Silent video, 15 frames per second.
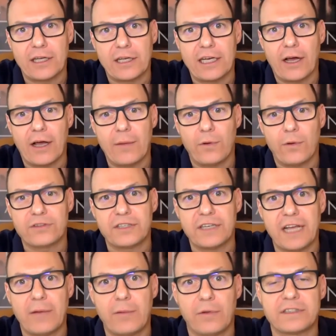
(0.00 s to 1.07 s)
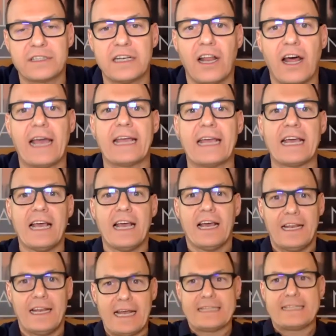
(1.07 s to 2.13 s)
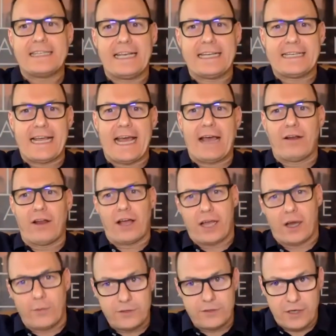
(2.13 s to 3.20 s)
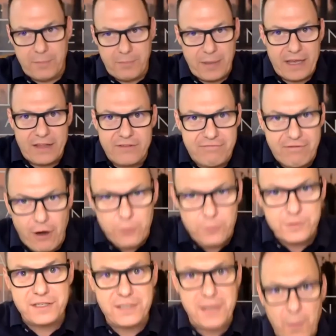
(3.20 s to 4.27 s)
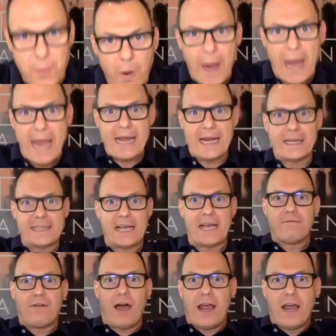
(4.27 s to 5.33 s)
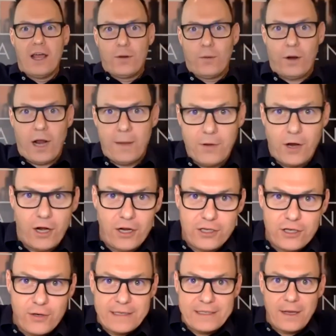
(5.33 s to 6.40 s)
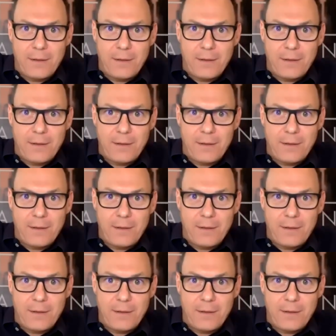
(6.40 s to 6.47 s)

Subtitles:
It wasn't like, let's sit down like I was on a big throne somewhere and I say, right, what I'm going to do is I'm